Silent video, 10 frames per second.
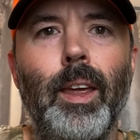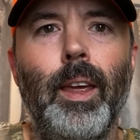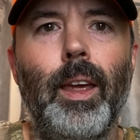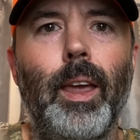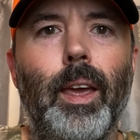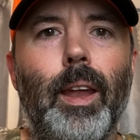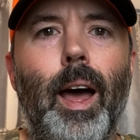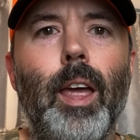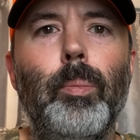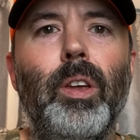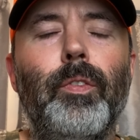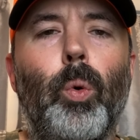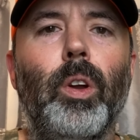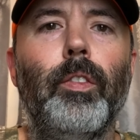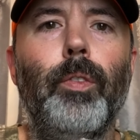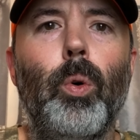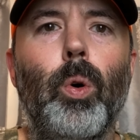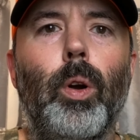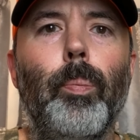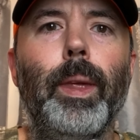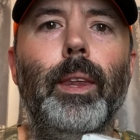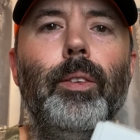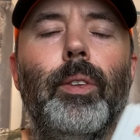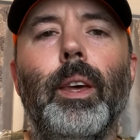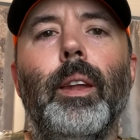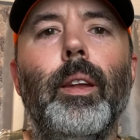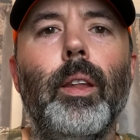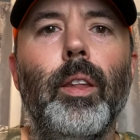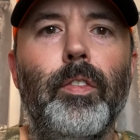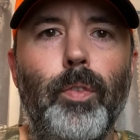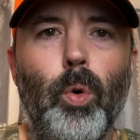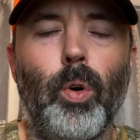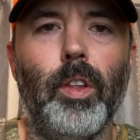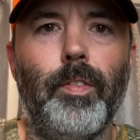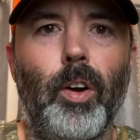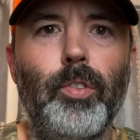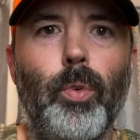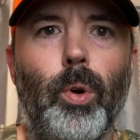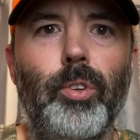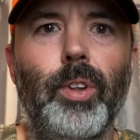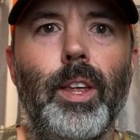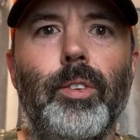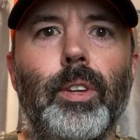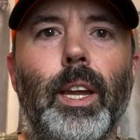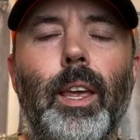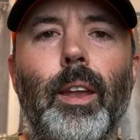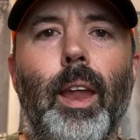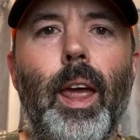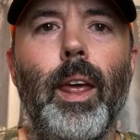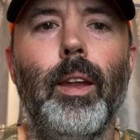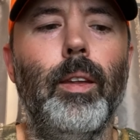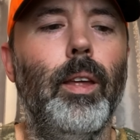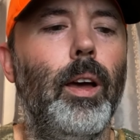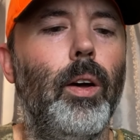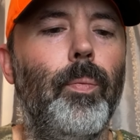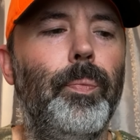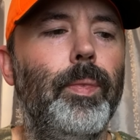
And IP44 means that the first four says that it can